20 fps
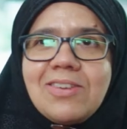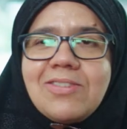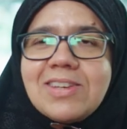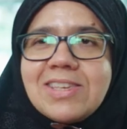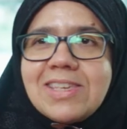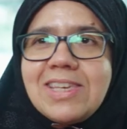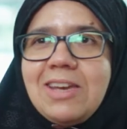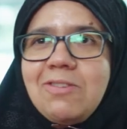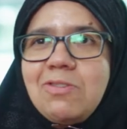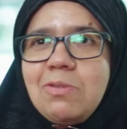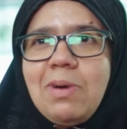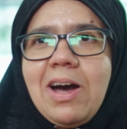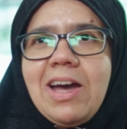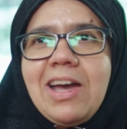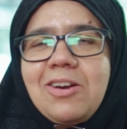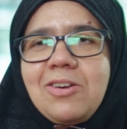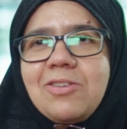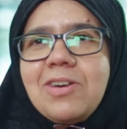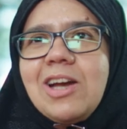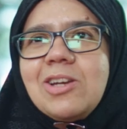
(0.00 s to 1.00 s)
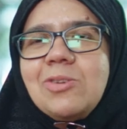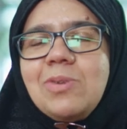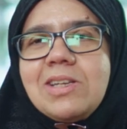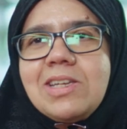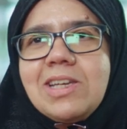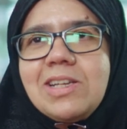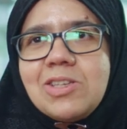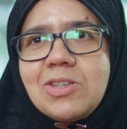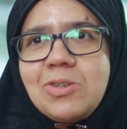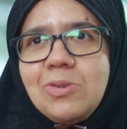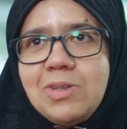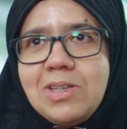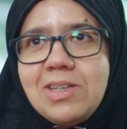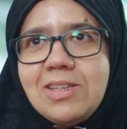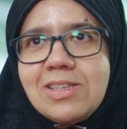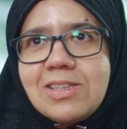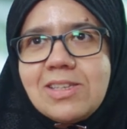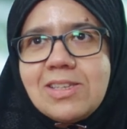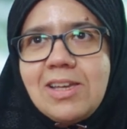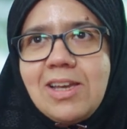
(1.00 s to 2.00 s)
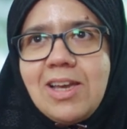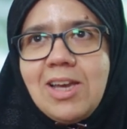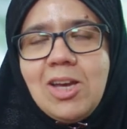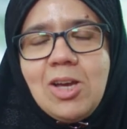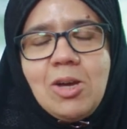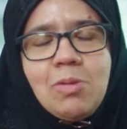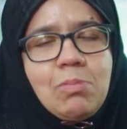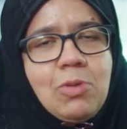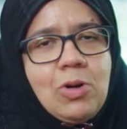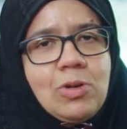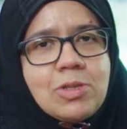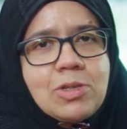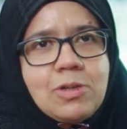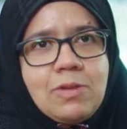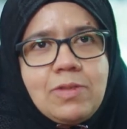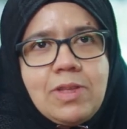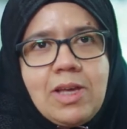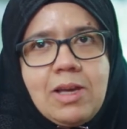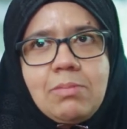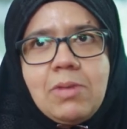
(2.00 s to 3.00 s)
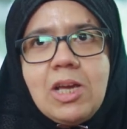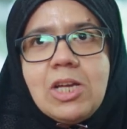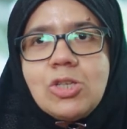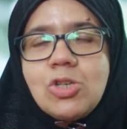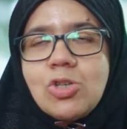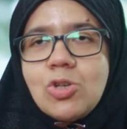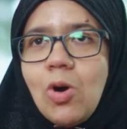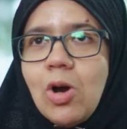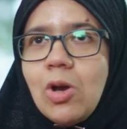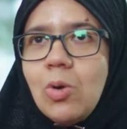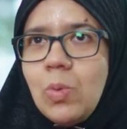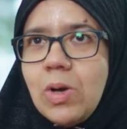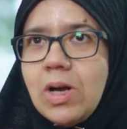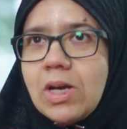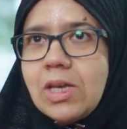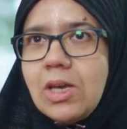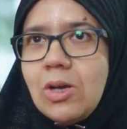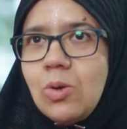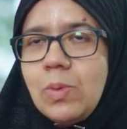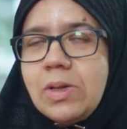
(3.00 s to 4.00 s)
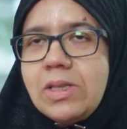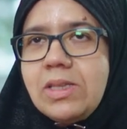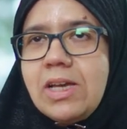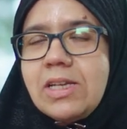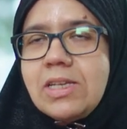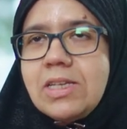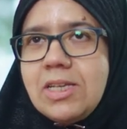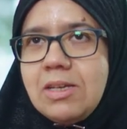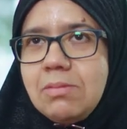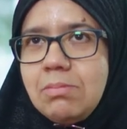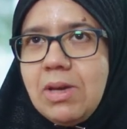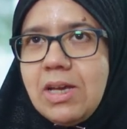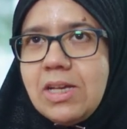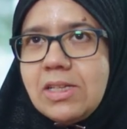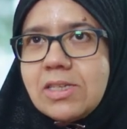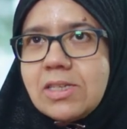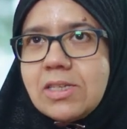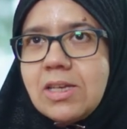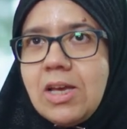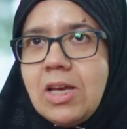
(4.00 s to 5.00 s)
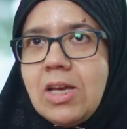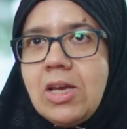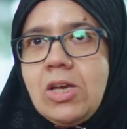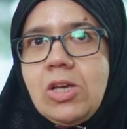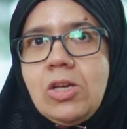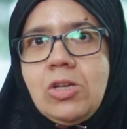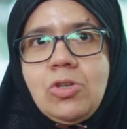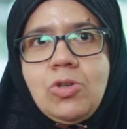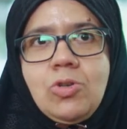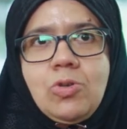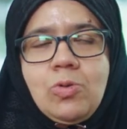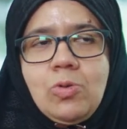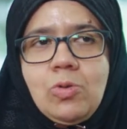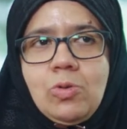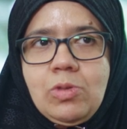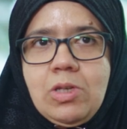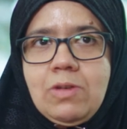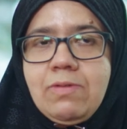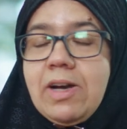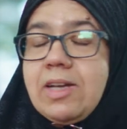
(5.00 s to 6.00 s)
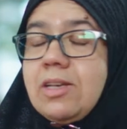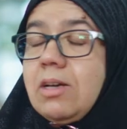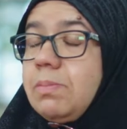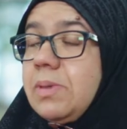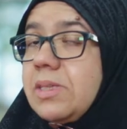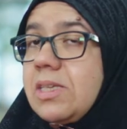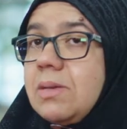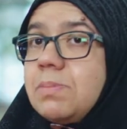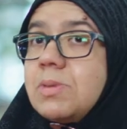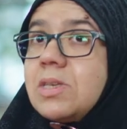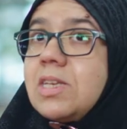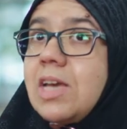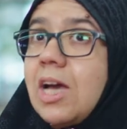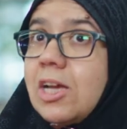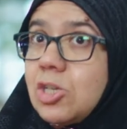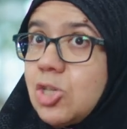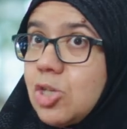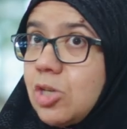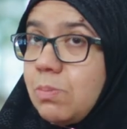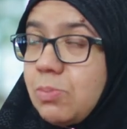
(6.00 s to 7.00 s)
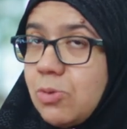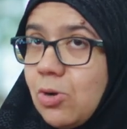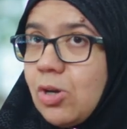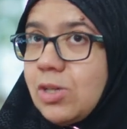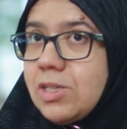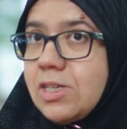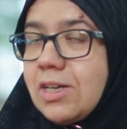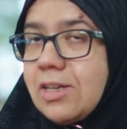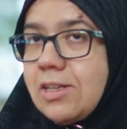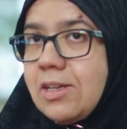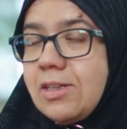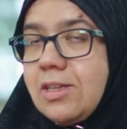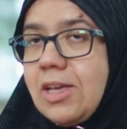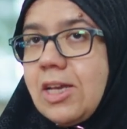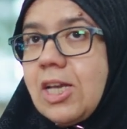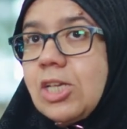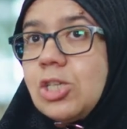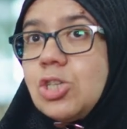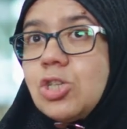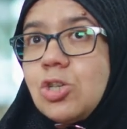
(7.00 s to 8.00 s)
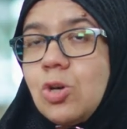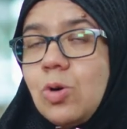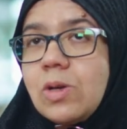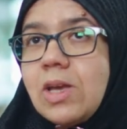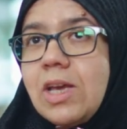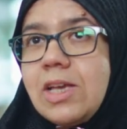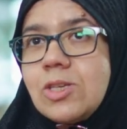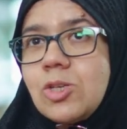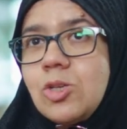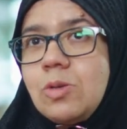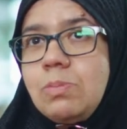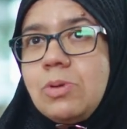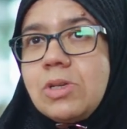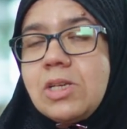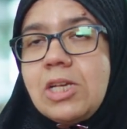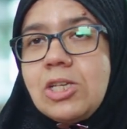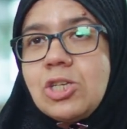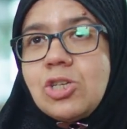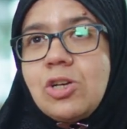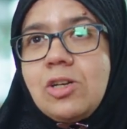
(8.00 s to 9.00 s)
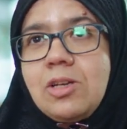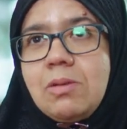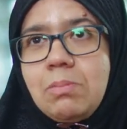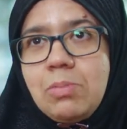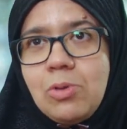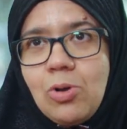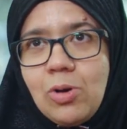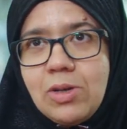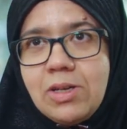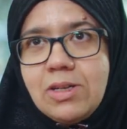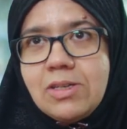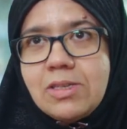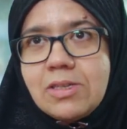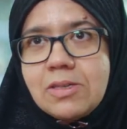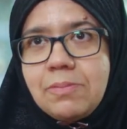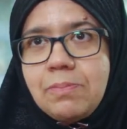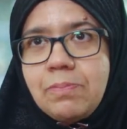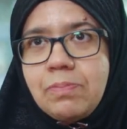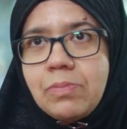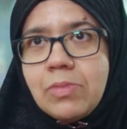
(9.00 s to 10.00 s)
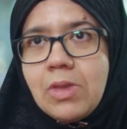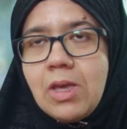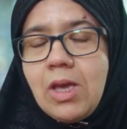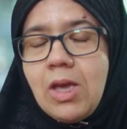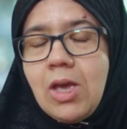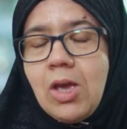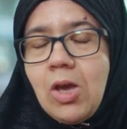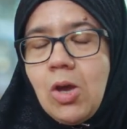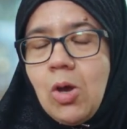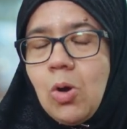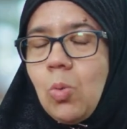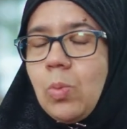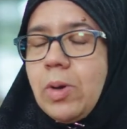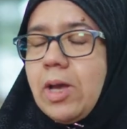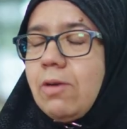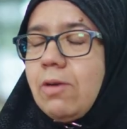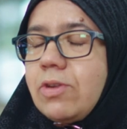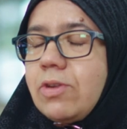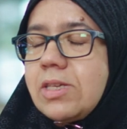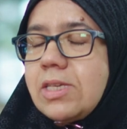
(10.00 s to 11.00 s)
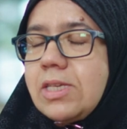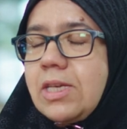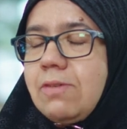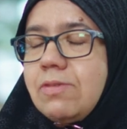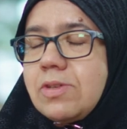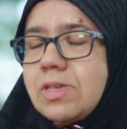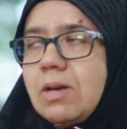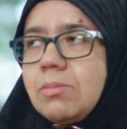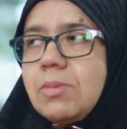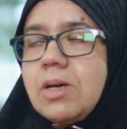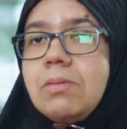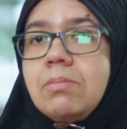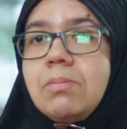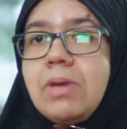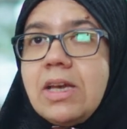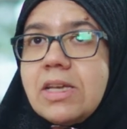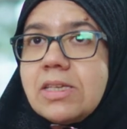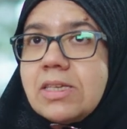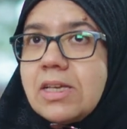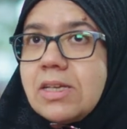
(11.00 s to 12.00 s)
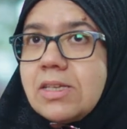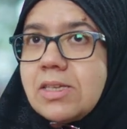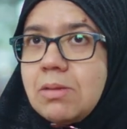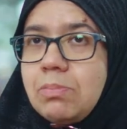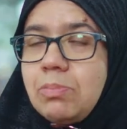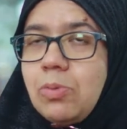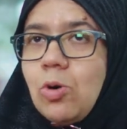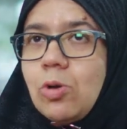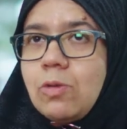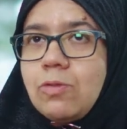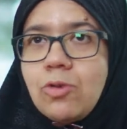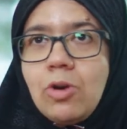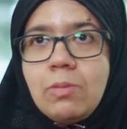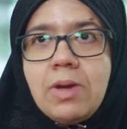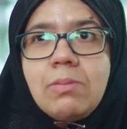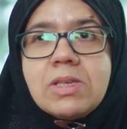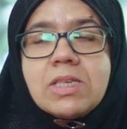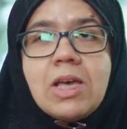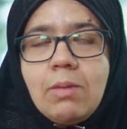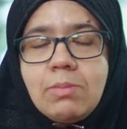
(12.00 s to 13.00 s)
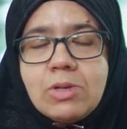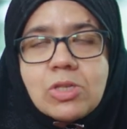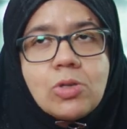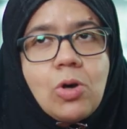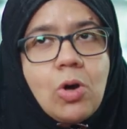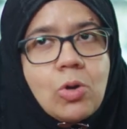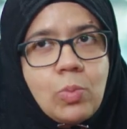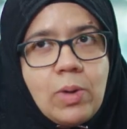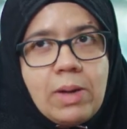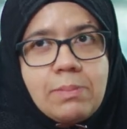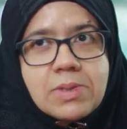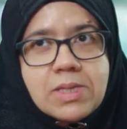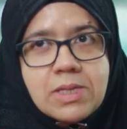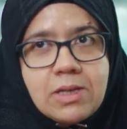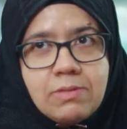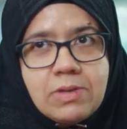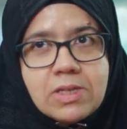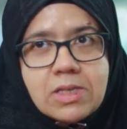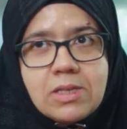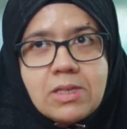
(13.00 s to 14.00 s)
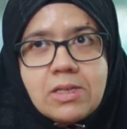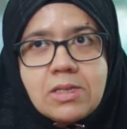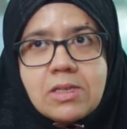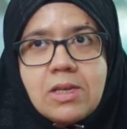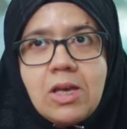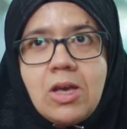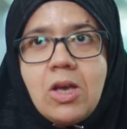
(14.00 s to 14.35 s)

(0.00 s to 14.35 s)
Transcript: received by our graduating students. Most of them enjoy working with their teammates to develop a substantial project that they can showcase to potential employers. We received some amazing support from Amazon Web Services,